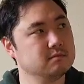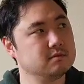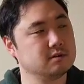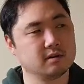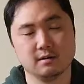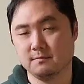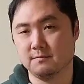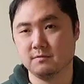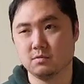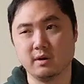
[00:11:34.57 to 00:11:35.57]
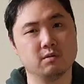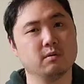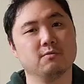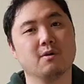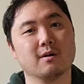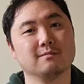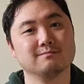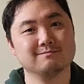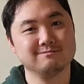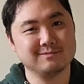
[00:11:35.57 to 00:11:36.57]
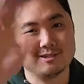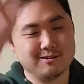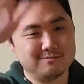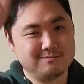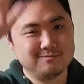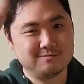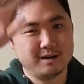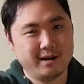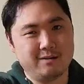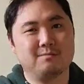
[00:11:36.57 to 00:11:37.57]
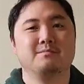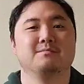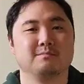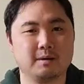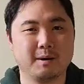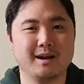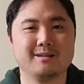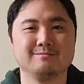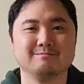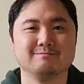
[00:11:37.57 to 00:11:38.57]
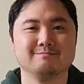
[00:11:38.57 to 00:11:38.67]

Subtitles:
circa 2024. So bye now. Bye bye.